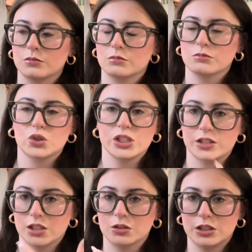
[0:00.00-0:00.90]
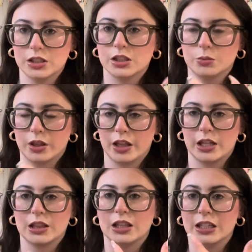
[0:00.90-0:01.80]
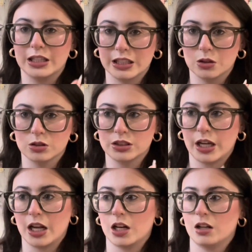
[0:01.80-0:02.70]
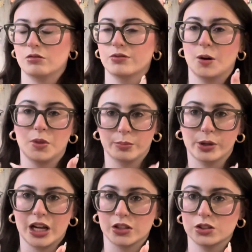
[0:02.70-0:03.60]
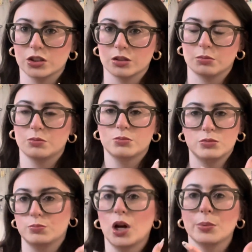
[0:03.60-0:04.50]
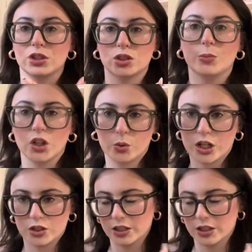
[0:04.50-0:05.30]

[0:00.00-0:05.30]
she's still dealing with like the guilt, and from the press, there are probably so many questions.